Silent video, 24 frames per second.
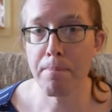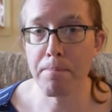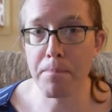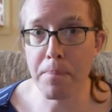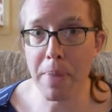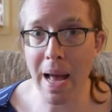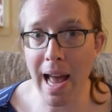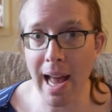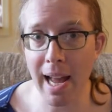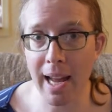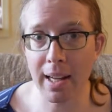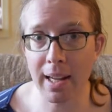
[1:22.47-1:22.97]

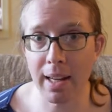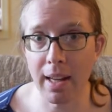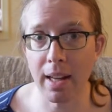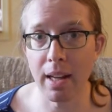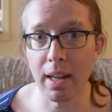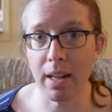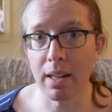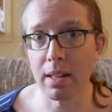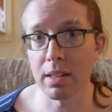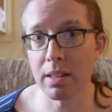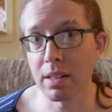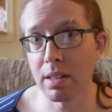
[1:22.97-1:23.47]

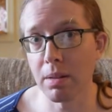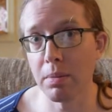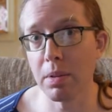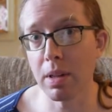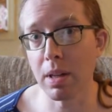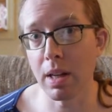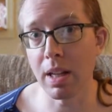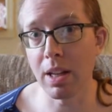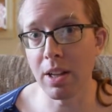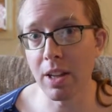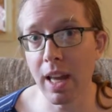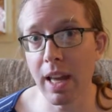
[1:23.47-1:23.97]
backing some of
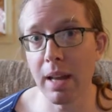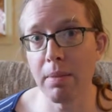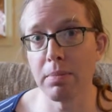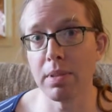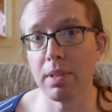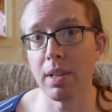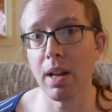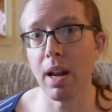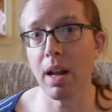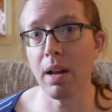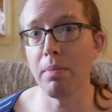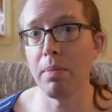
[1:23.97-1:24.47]
the claims
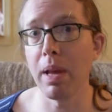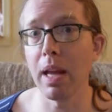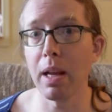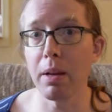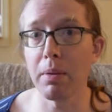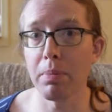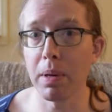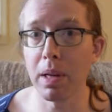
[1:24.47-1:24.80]
that I make,